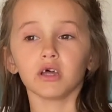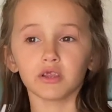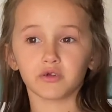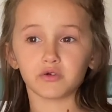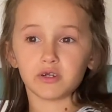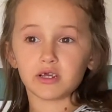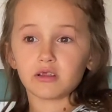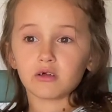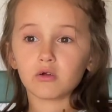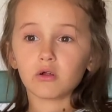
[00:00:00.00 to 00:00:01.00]
There's a neat
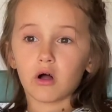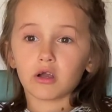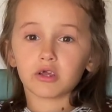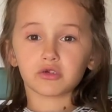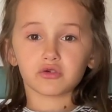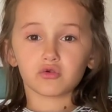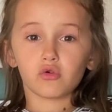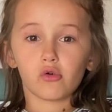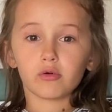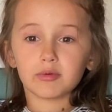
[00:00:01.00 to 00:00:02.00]
little clock in the
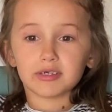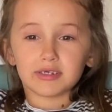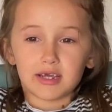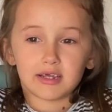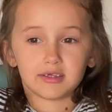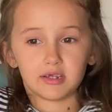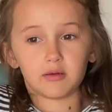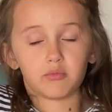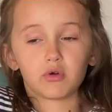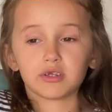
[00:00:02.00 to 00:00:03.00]
schoolroom. It stands and
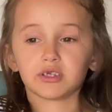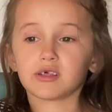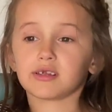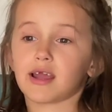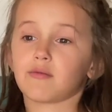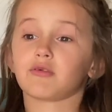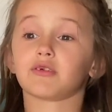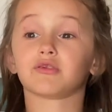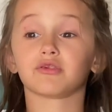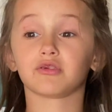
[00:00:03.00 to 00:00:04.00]
it points to the time with
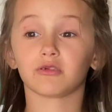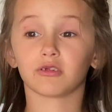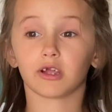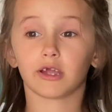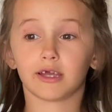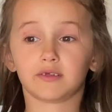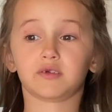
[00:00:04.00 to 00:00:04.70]
its 2 little hands.